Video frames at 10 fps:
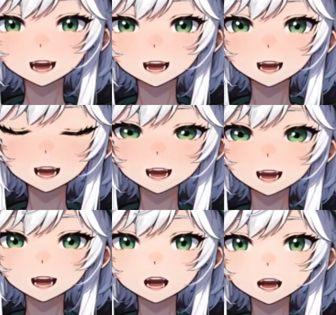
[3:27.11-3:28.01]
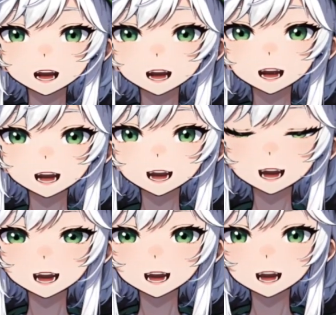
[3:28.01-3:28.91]
Skier, the
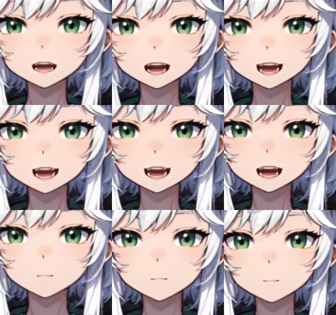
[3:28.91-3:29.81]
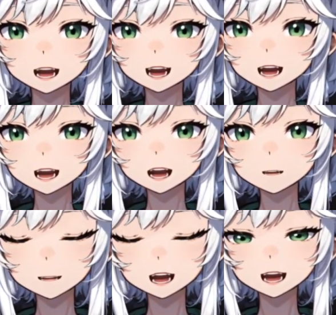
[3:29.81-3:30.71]
guy who takes selling
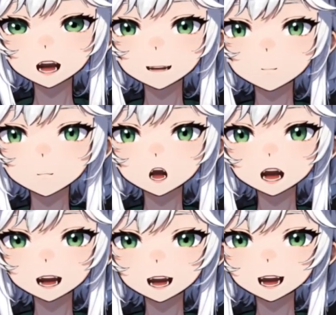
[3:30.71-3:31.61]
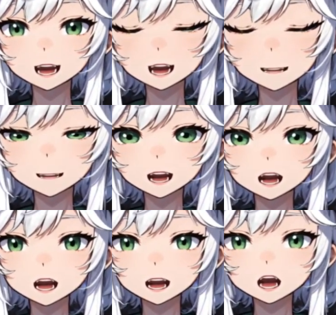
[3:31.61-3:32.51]
broken down Smarties in the
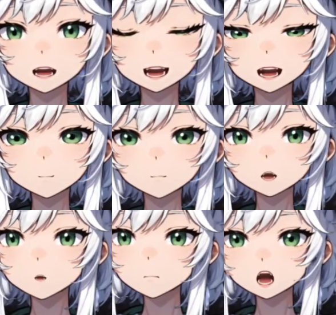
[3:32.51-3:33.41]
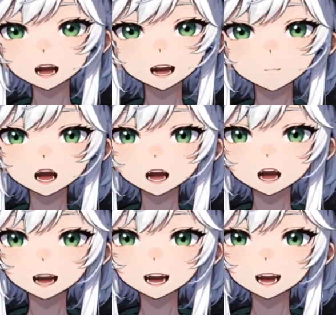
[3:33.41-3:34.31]
cafeteria during school way too
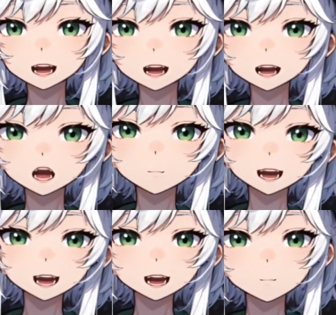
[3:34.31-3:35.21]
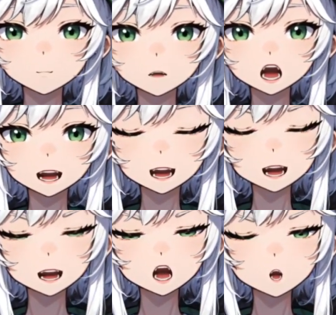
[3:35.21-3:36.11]
seriously. Peacekeeper, the
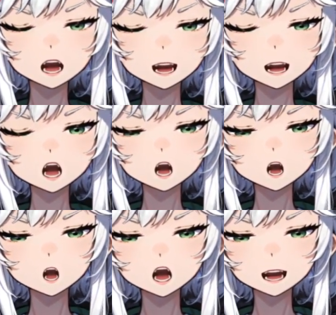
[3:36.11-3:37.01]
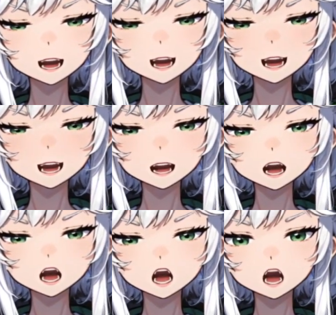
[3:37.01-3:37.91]
guy who likes airsoft just a little too
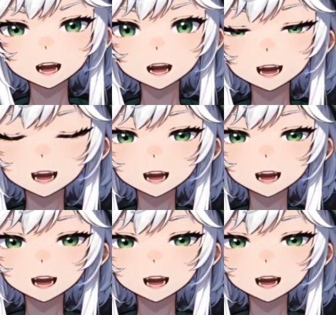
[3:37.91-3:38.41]
much.